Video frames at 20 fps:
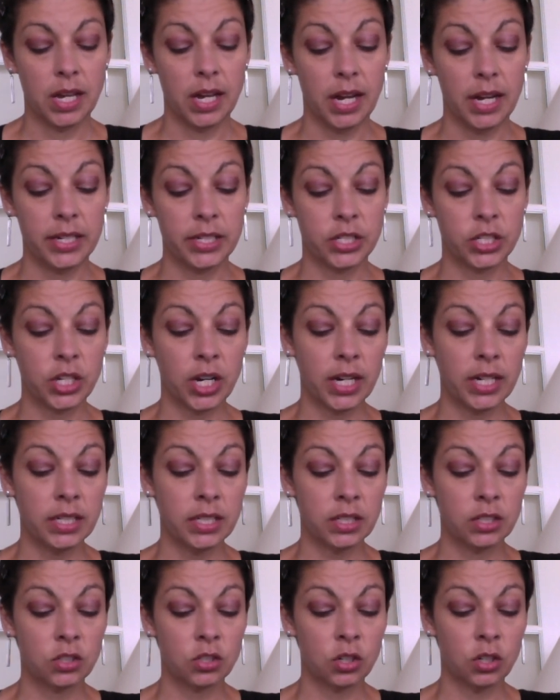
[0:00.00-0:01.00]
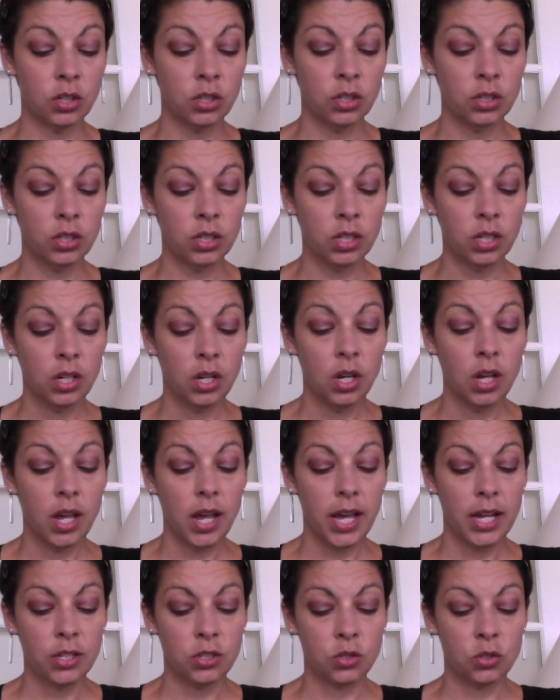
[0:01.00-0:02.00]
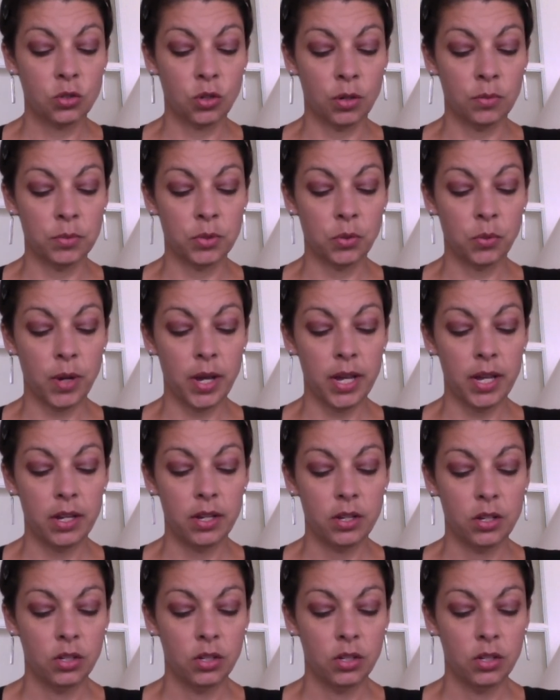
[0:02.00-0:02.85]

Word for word: and Schiendick turned and stormed away.